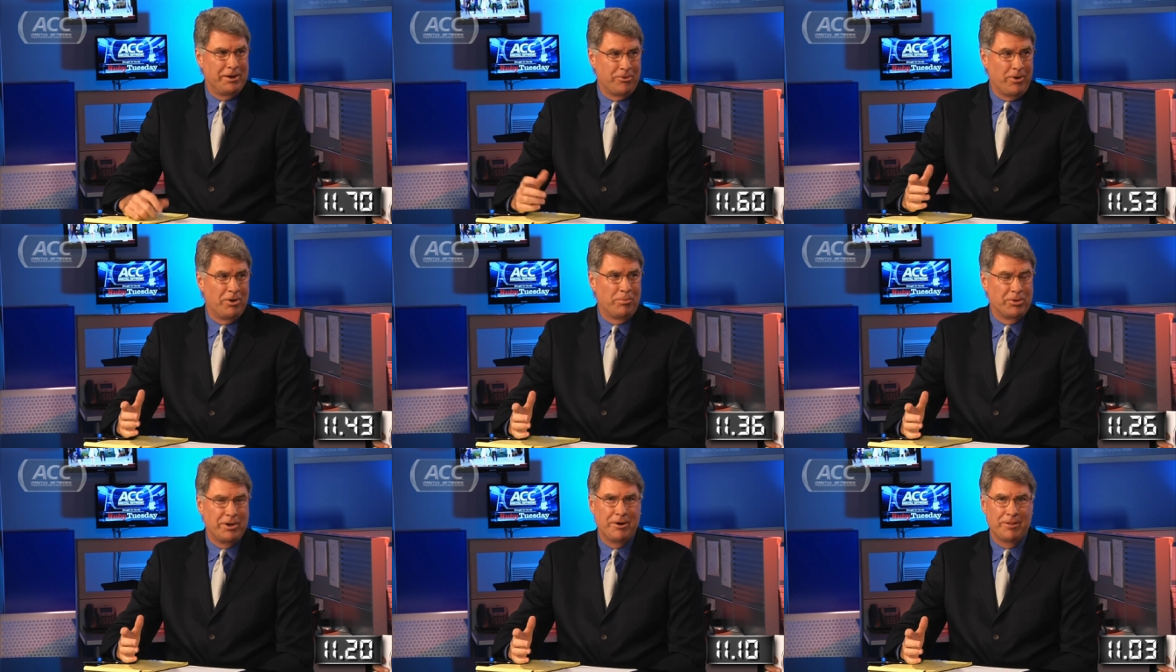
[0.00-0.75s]
an
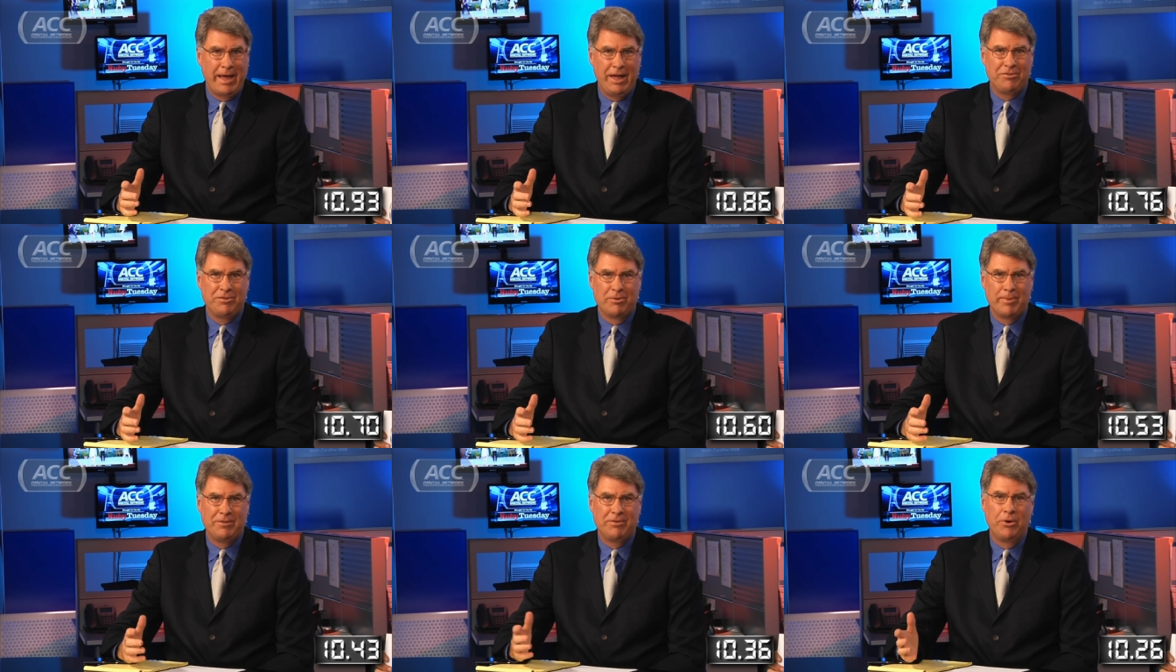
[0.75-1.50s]
incredible year last
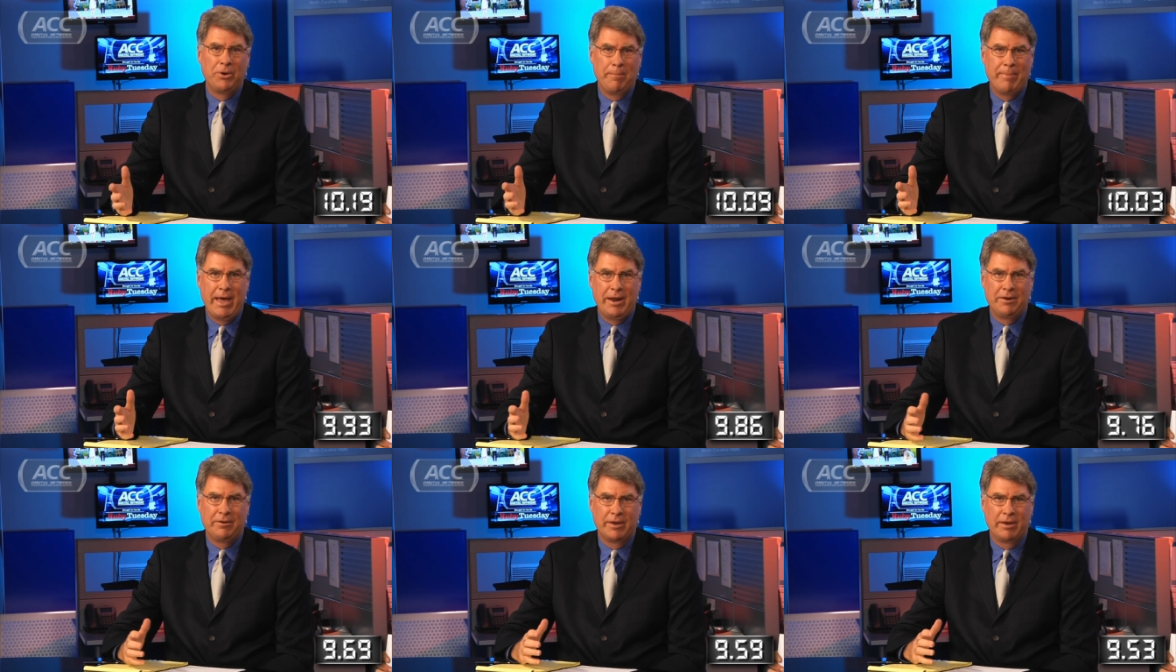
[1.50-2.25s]
year by Tony
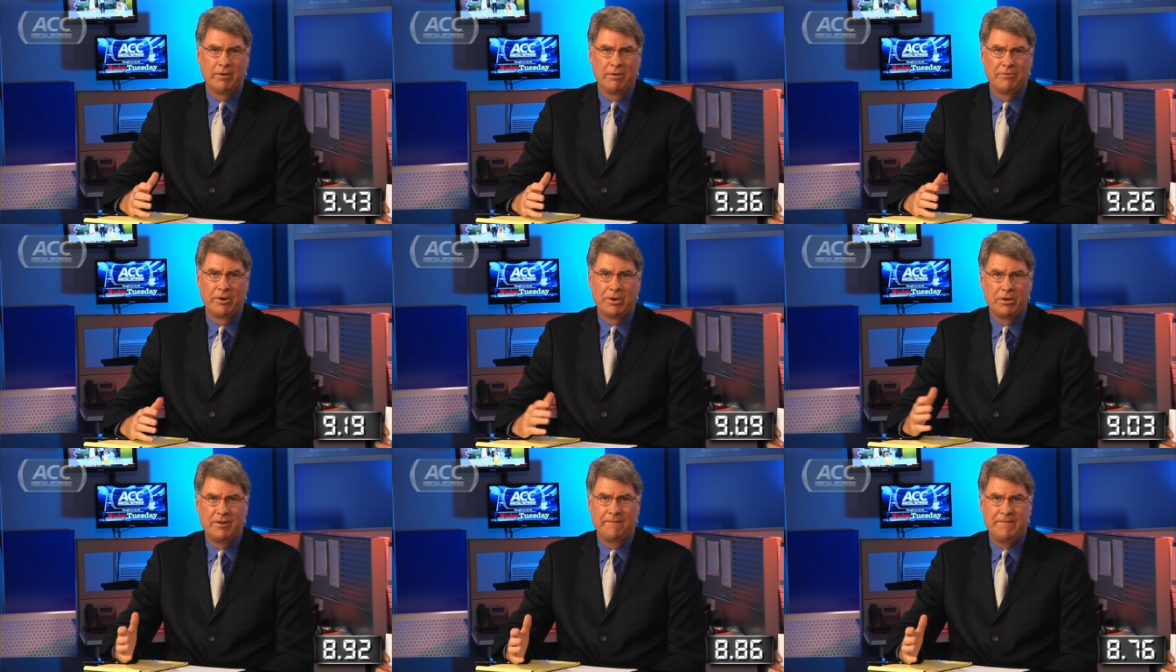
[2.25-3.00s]
Bennett. Uh, a very
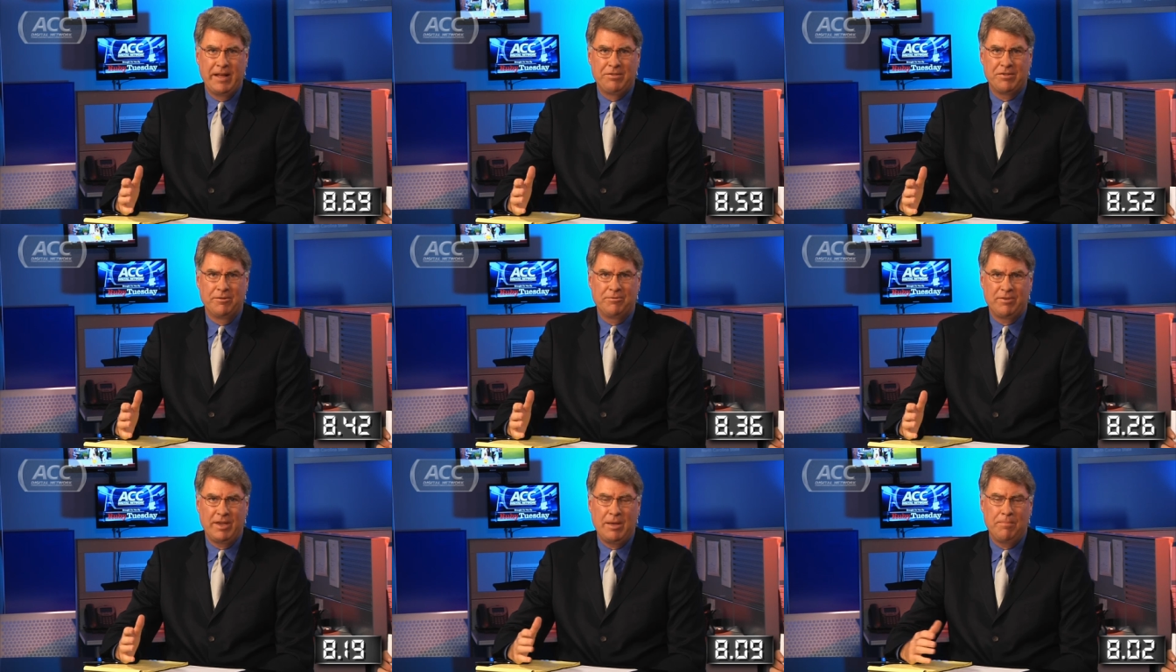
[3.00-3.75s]
good
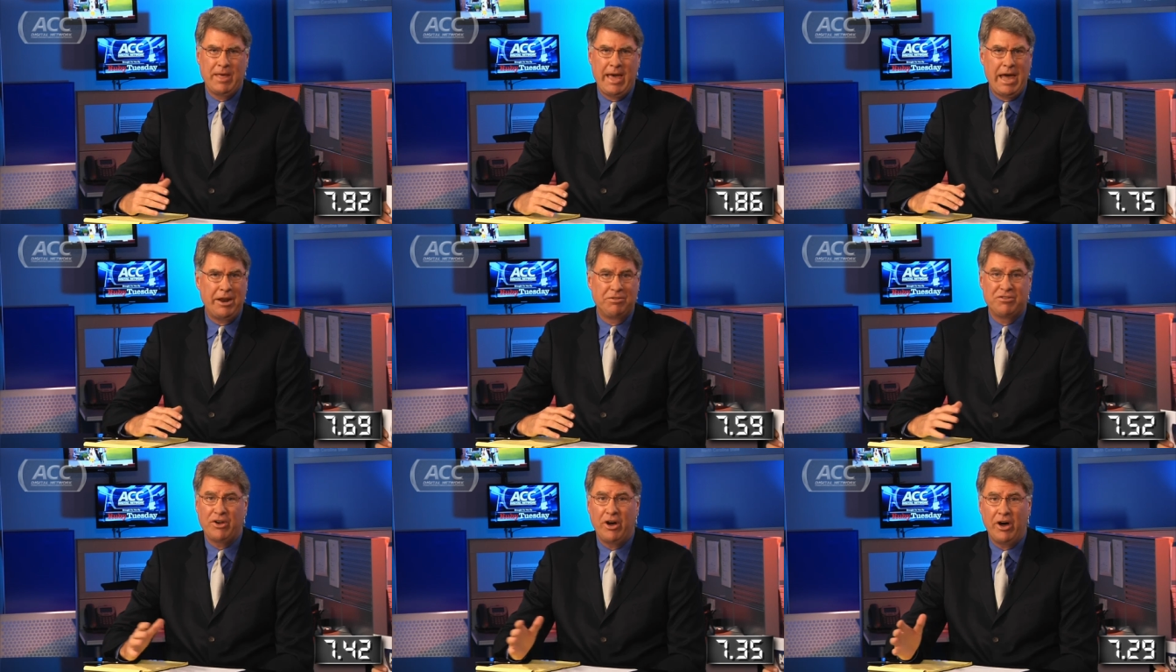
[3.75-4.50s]
defensive team. They had a
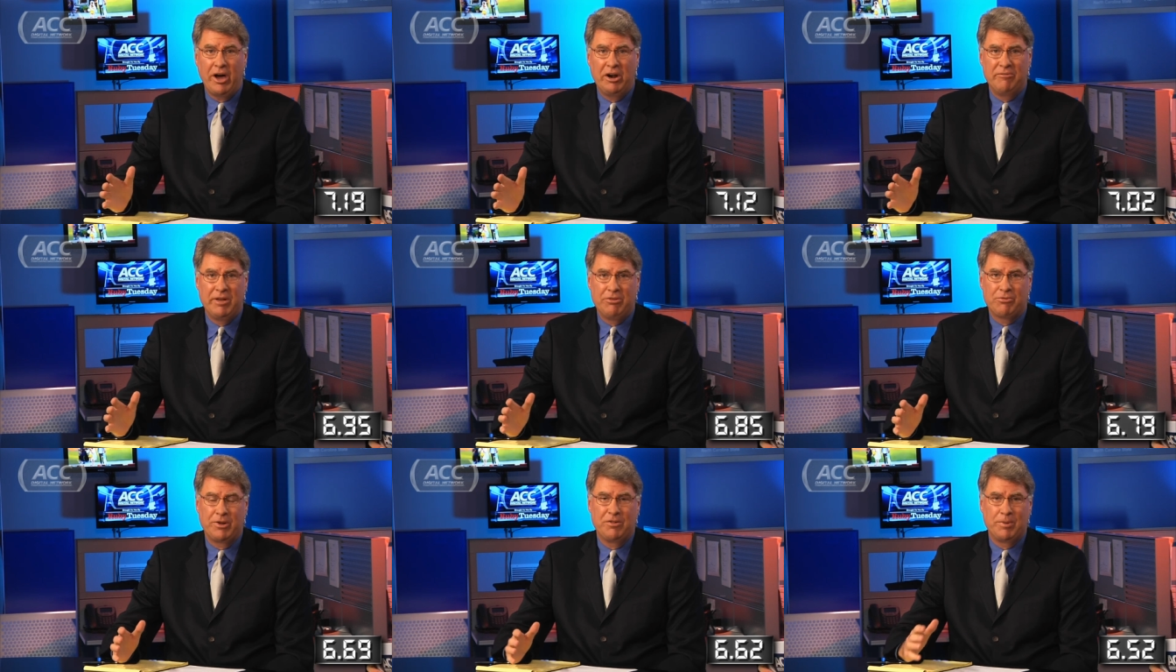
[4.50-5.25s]
ton of
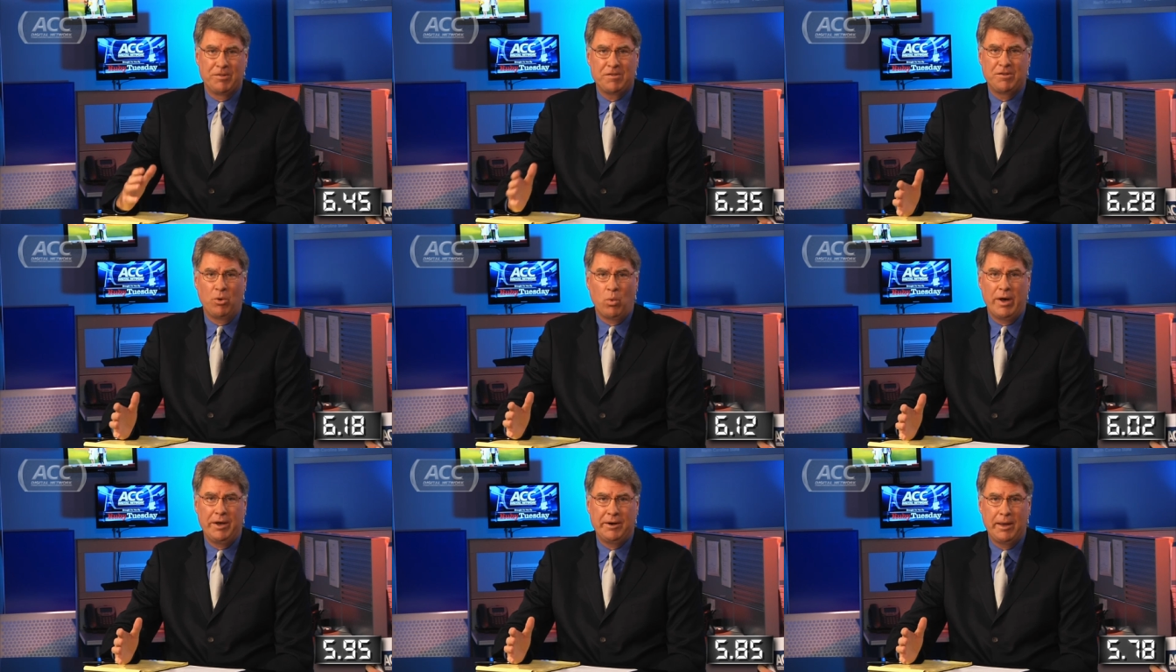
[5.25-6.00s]
injuries, but still
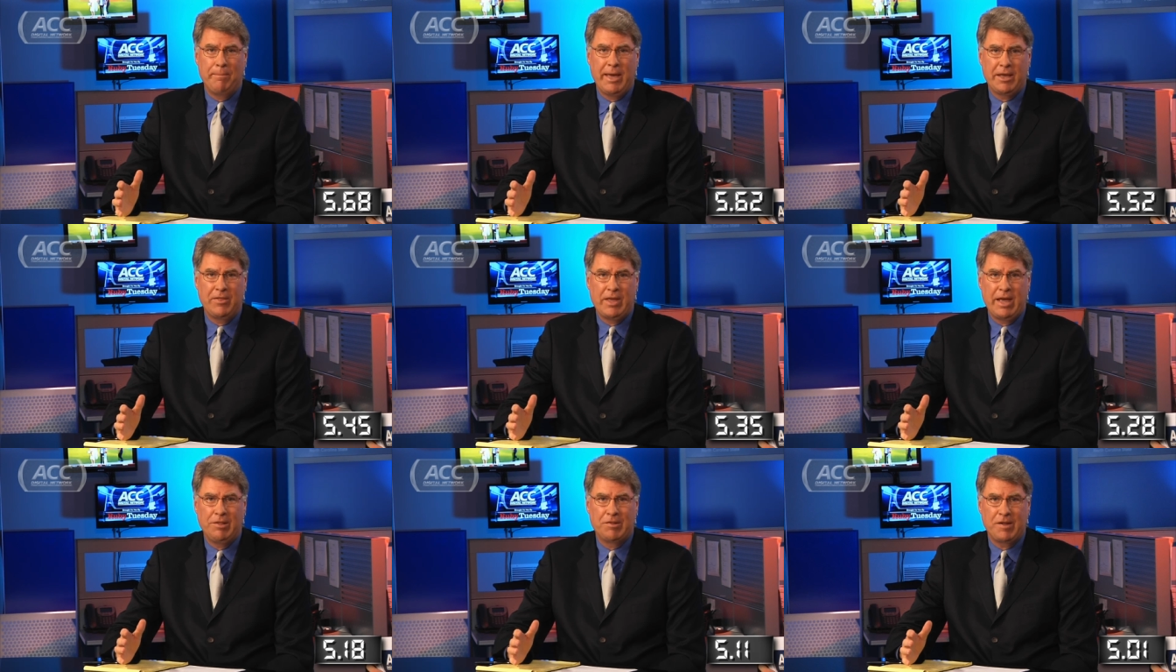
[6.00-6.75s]
wind up making
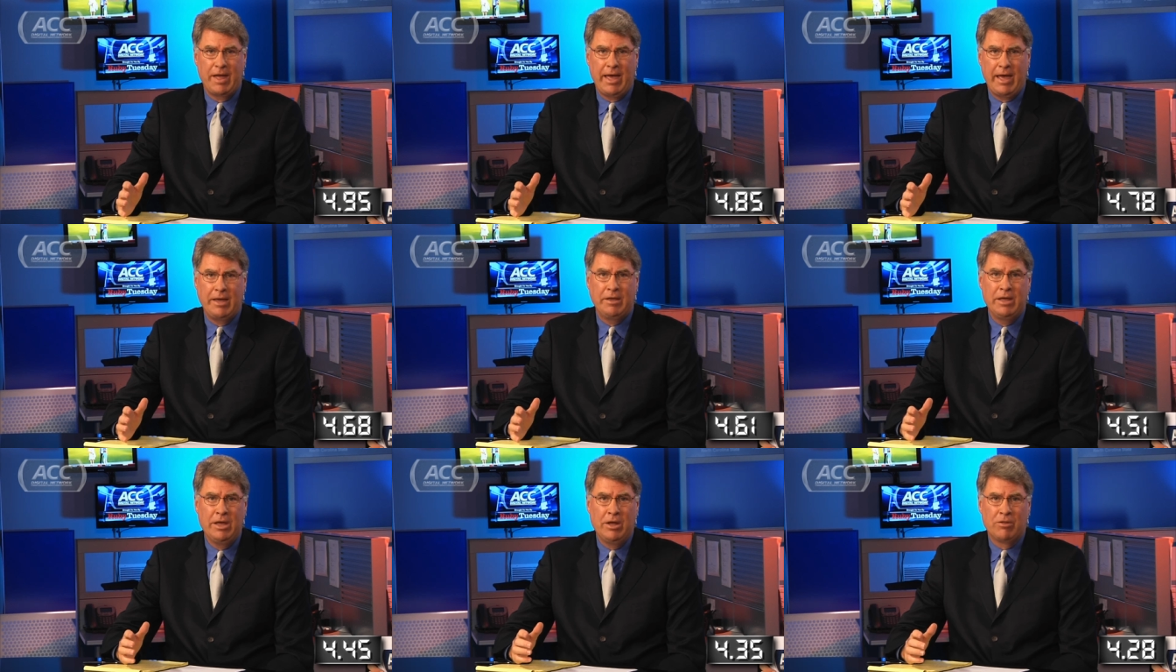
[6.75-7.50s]
the
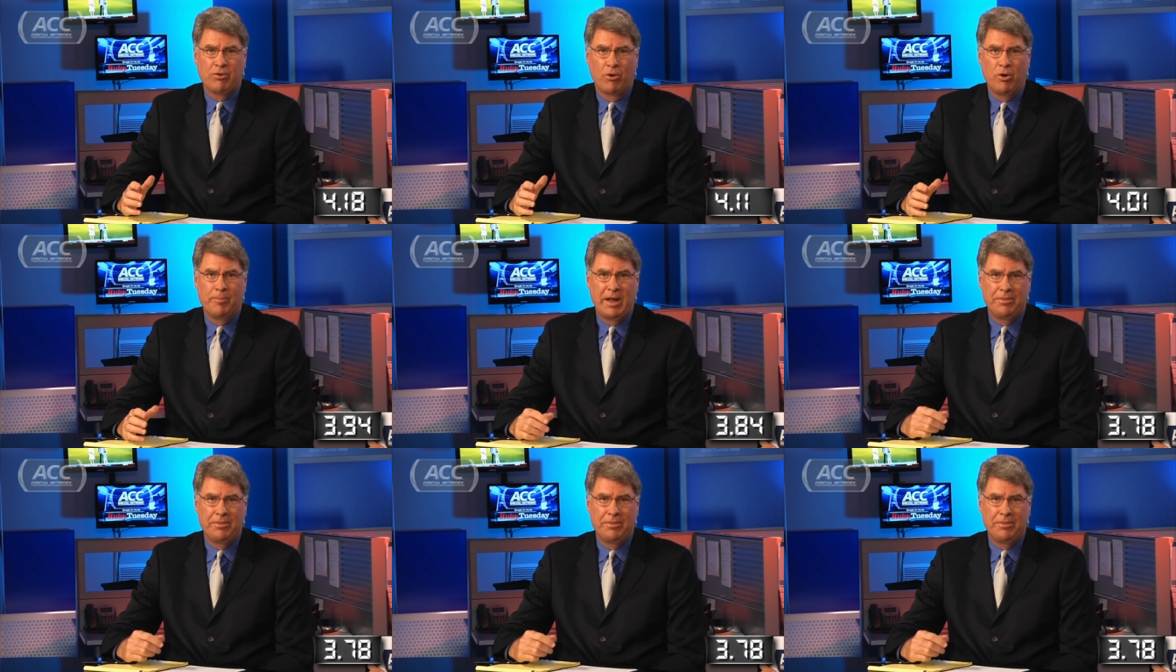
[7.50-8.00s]
NCAA tournament.